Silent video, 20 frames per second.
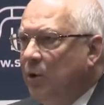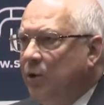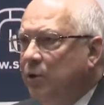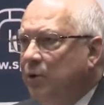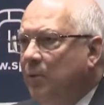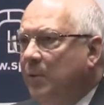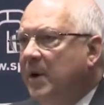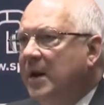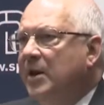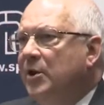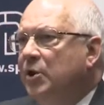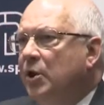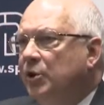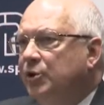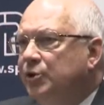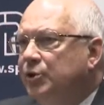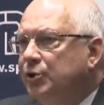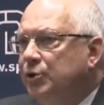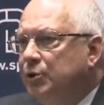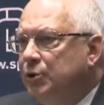You will
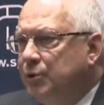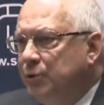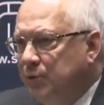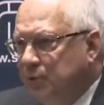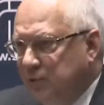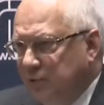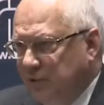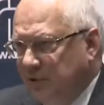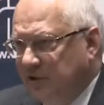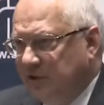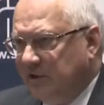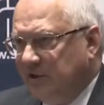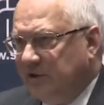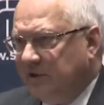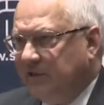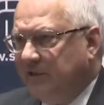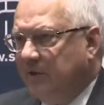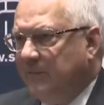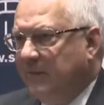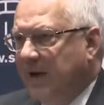not use
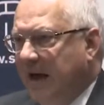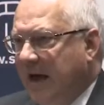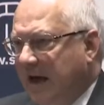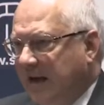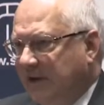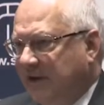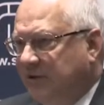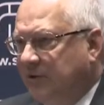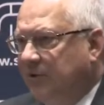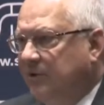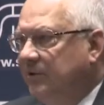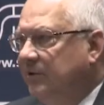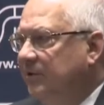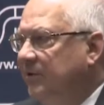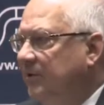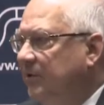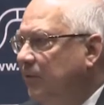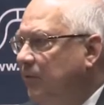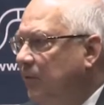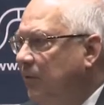some
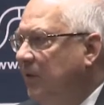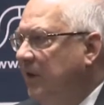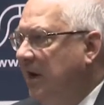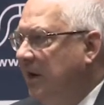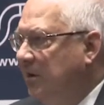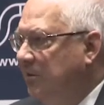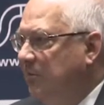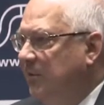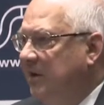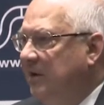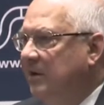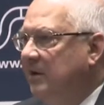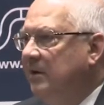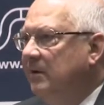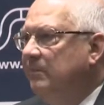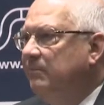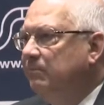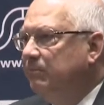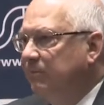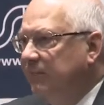actors who can be
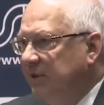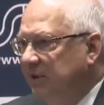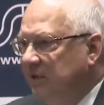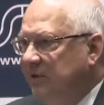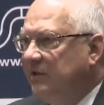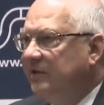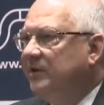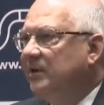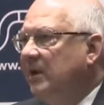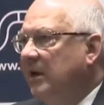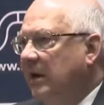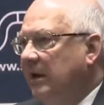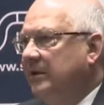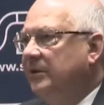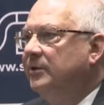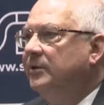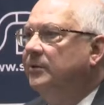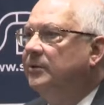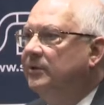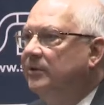peace
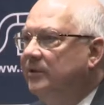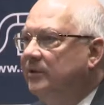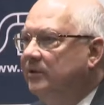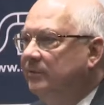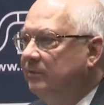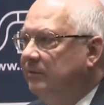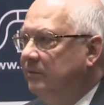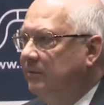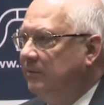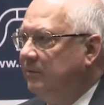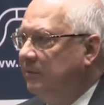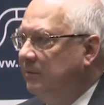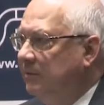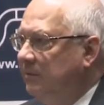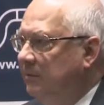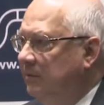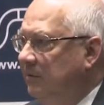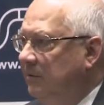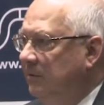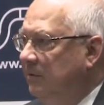actors.
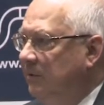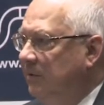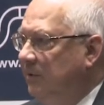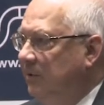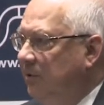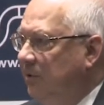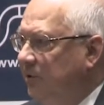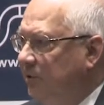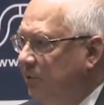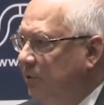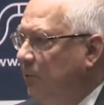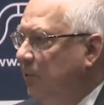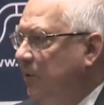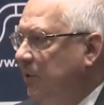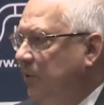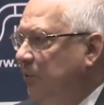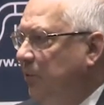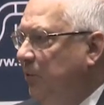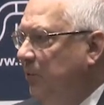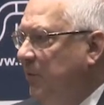So
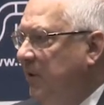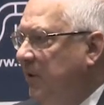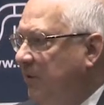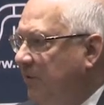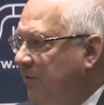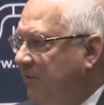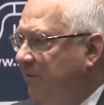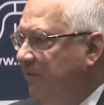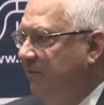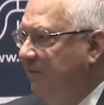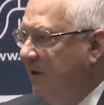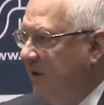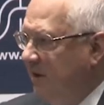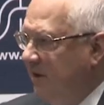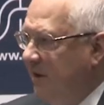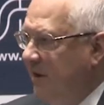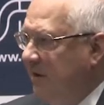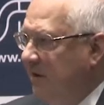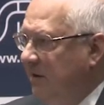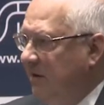it would be a
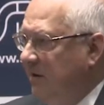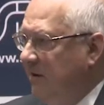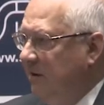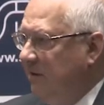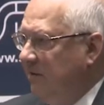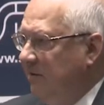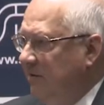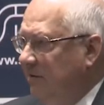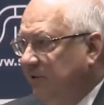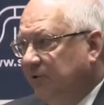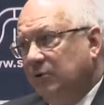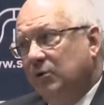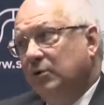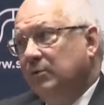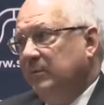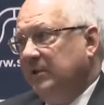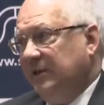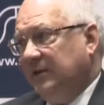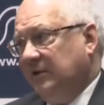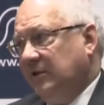very
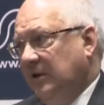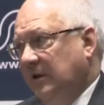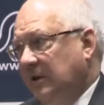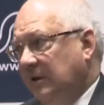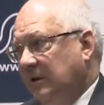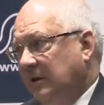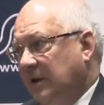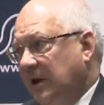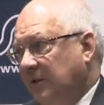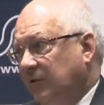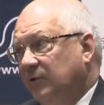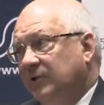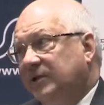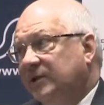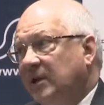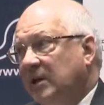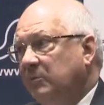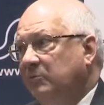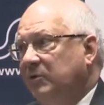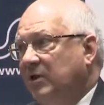strong mistake. At the
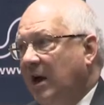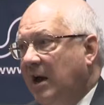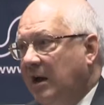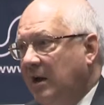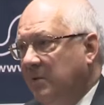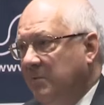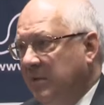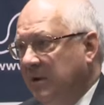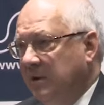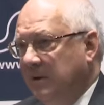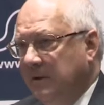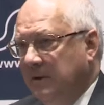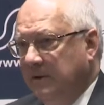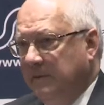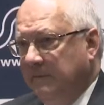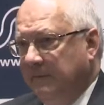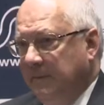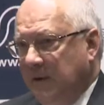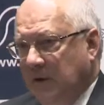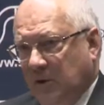same time,
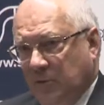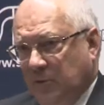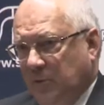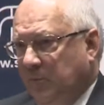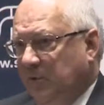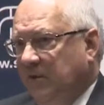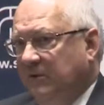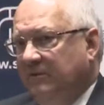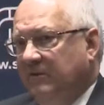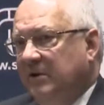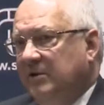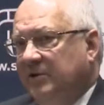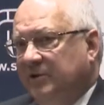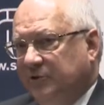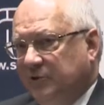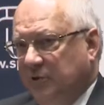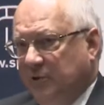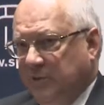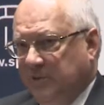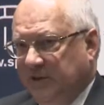it would be a very
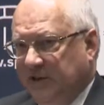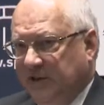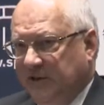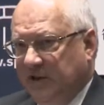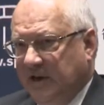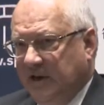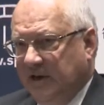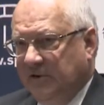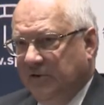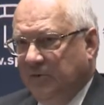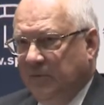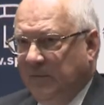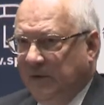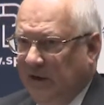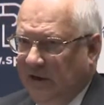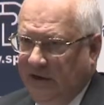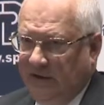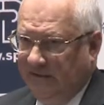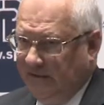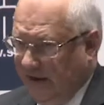strong mistake to
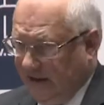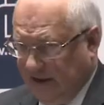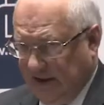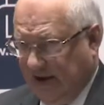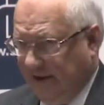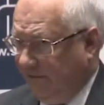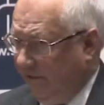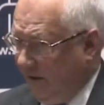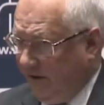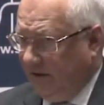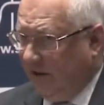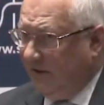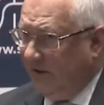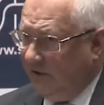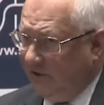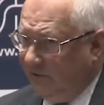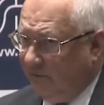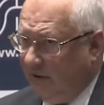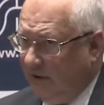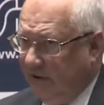believe that everything
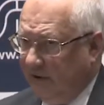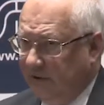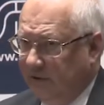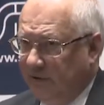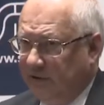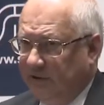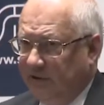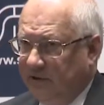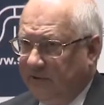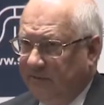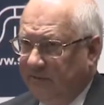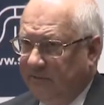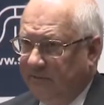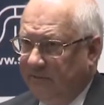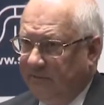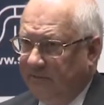is religious.